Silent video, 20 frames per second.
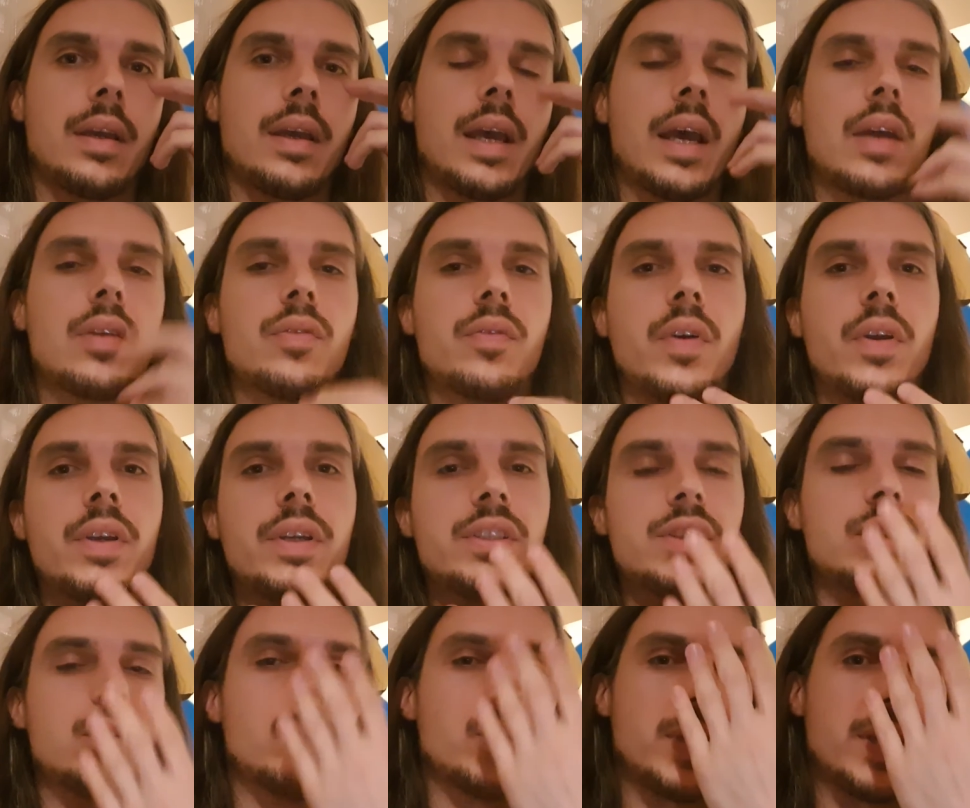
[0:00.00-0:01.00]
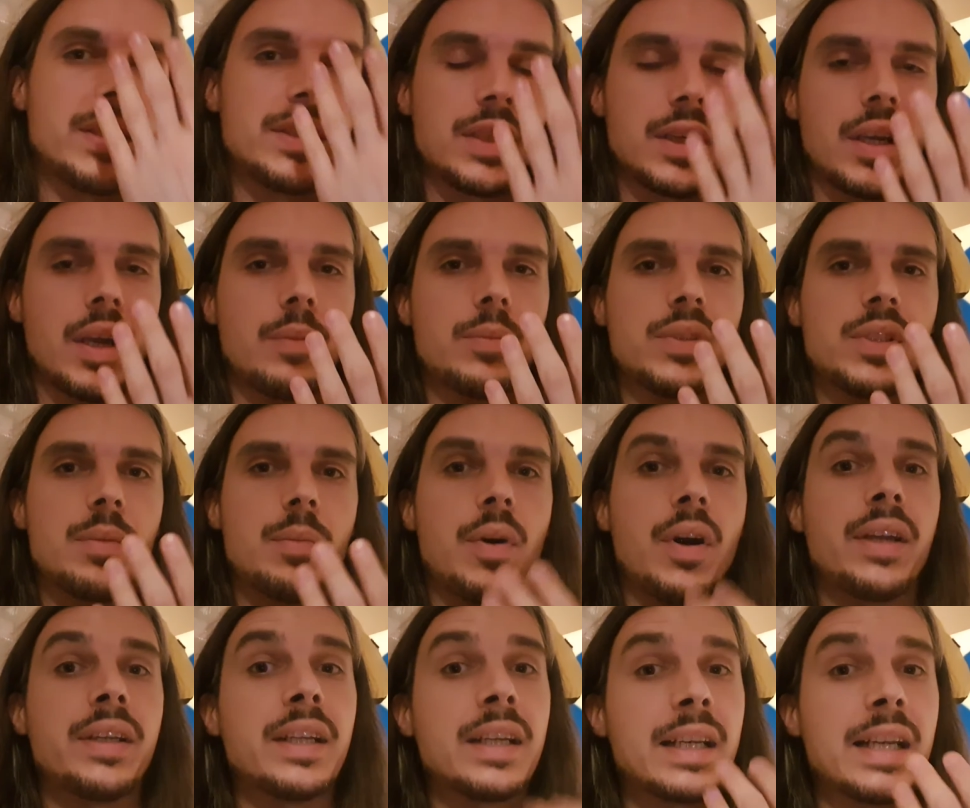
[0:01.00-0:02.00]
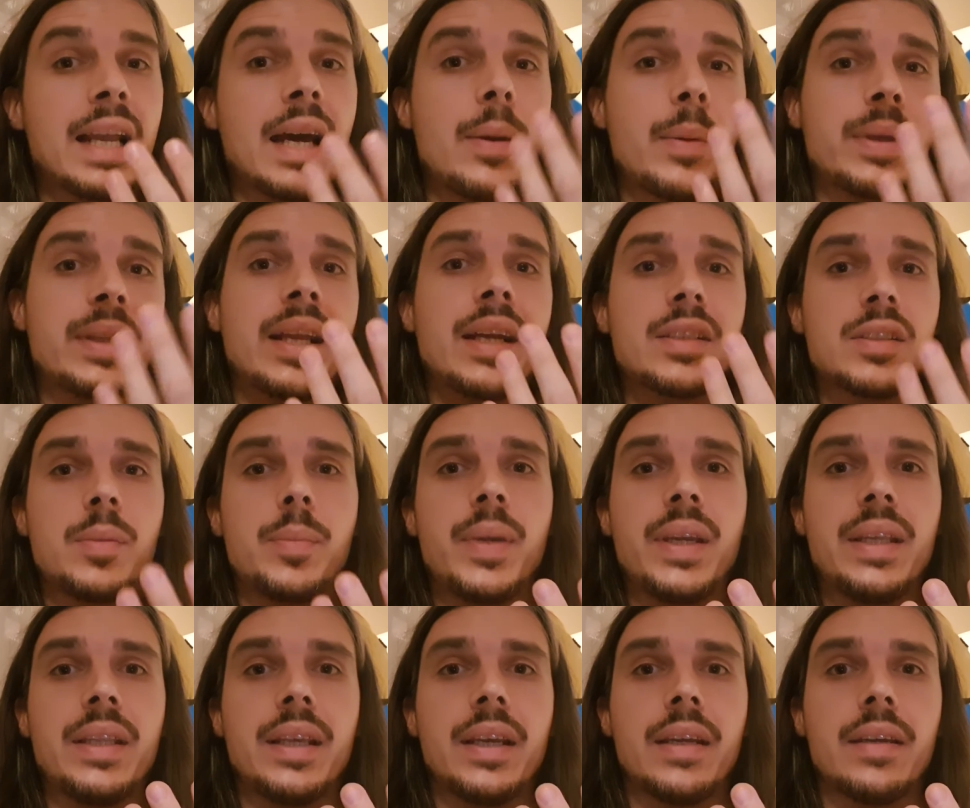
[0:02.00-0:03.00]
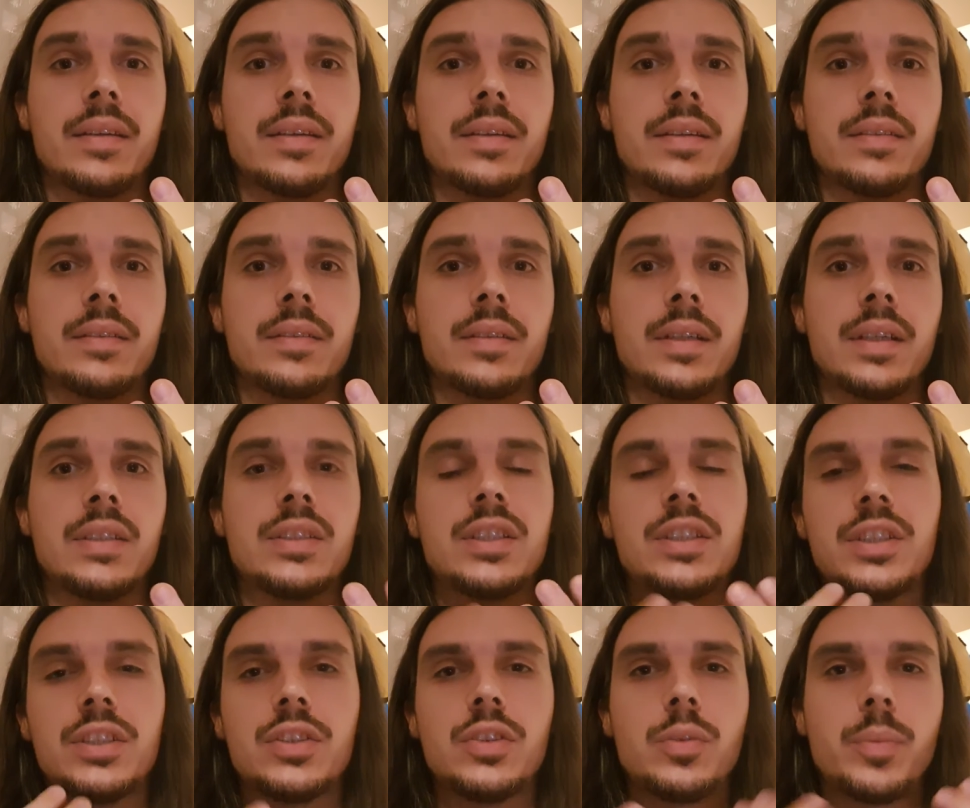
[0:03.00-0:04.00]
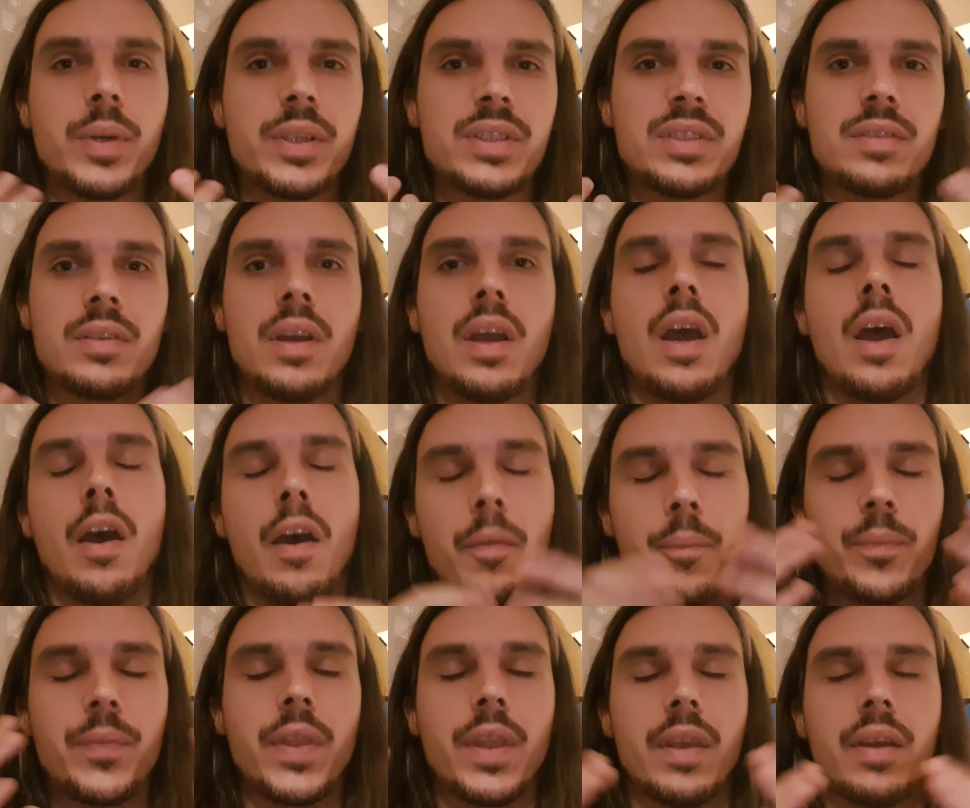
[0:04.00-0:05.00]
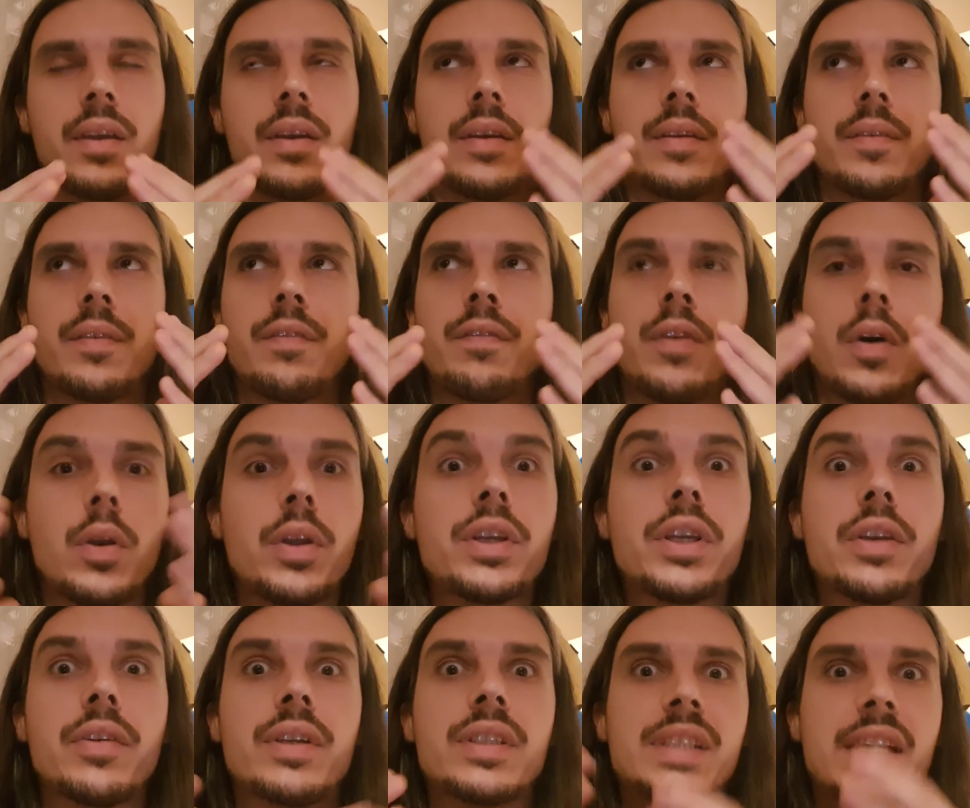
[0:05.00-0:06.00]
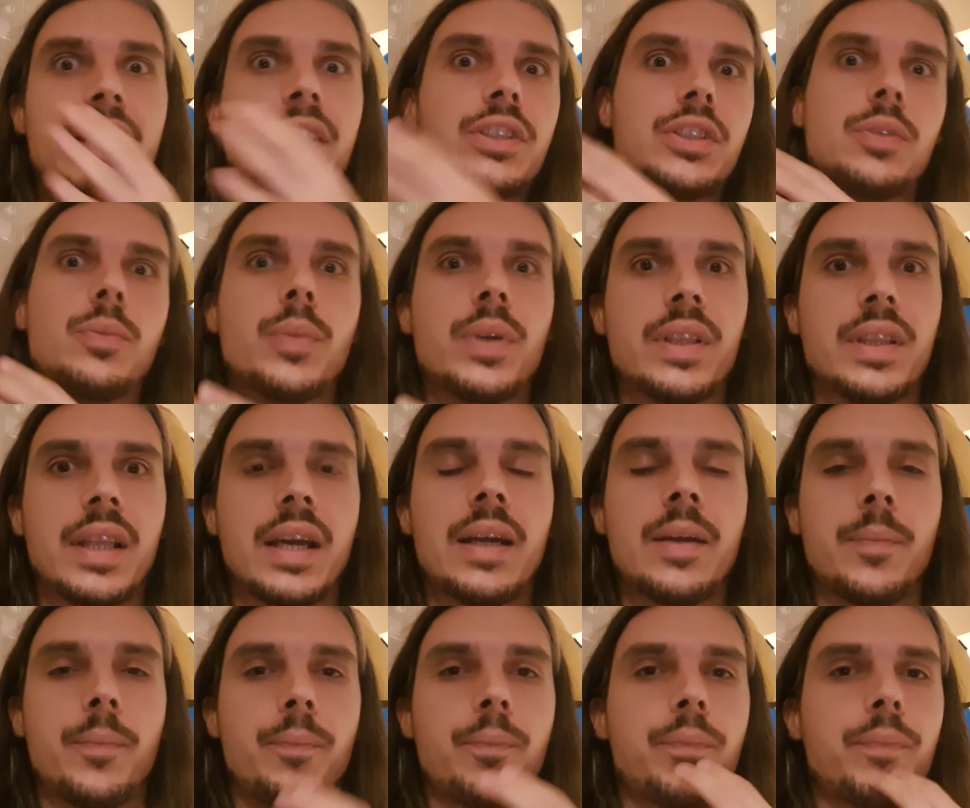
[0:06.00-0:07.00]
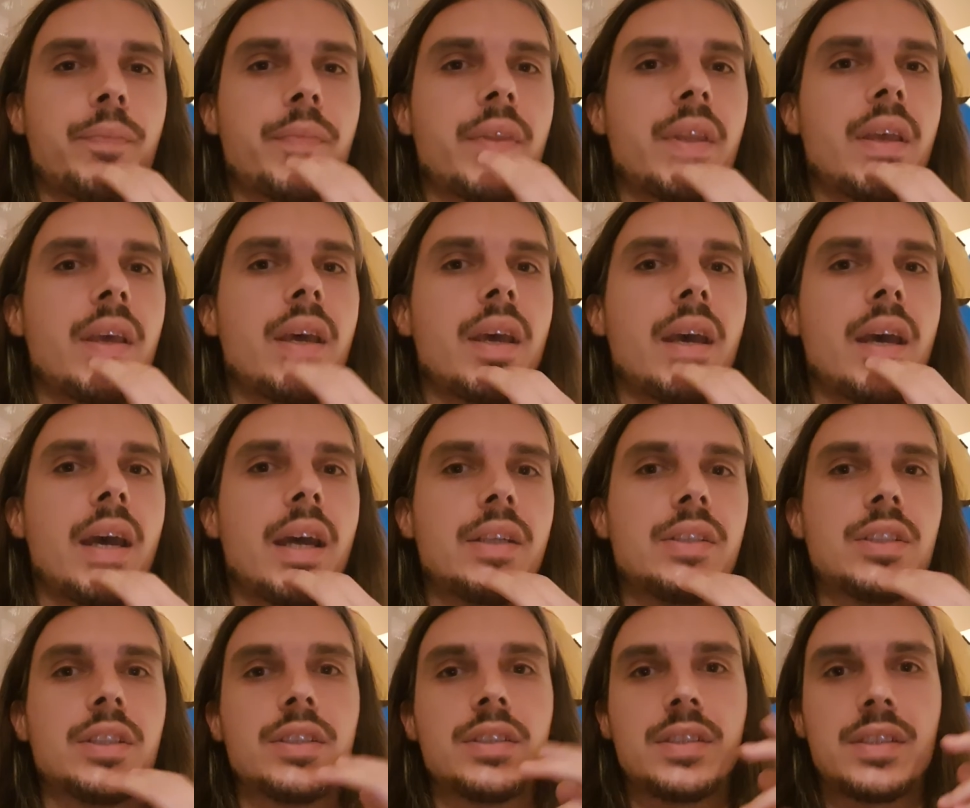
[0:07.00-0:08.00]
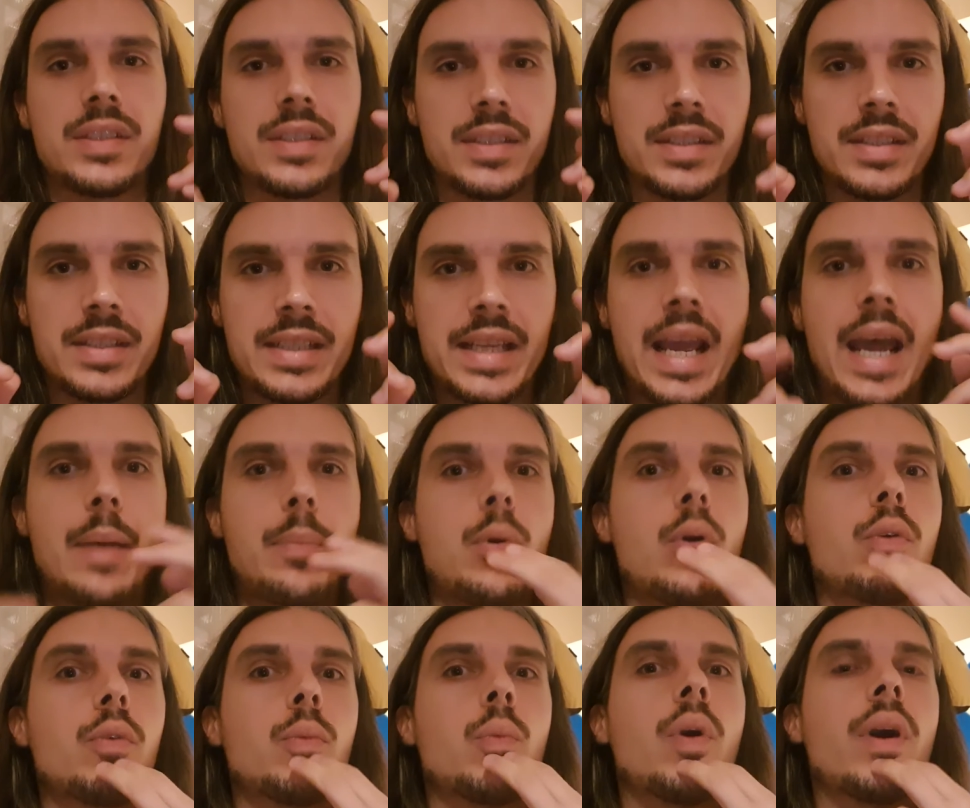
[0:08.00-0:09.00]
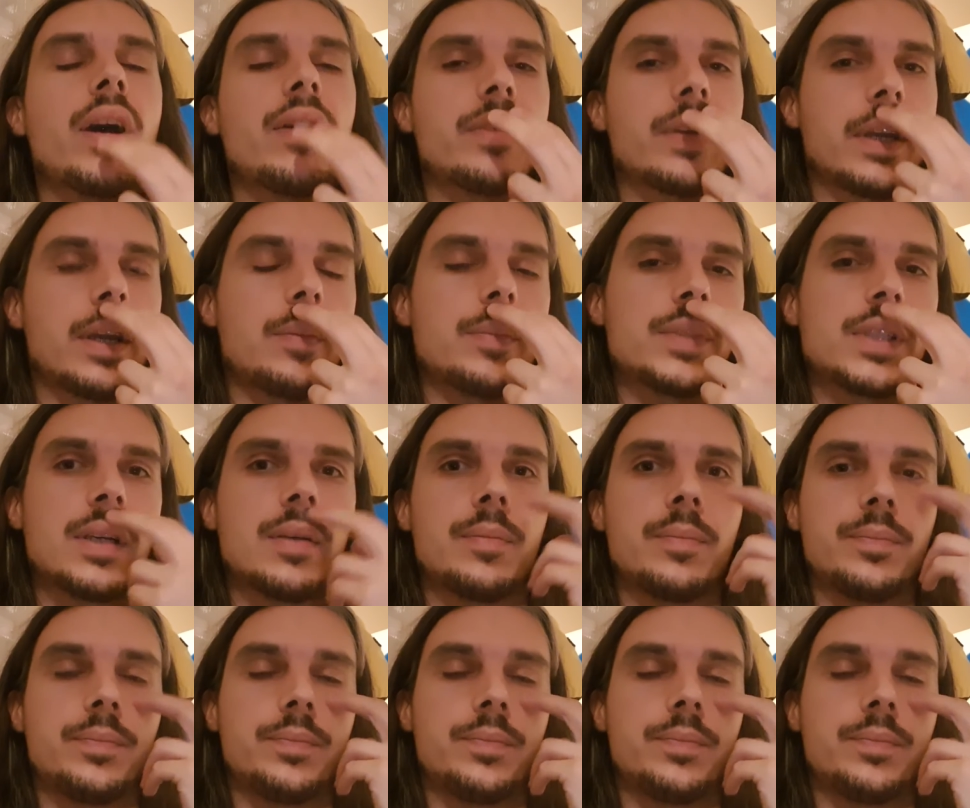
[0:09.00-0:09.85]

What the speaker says: And focusing on what it is that comes to mind and allowing that to be there. And to just almost follow your attention with that and just tap on whatever comes up.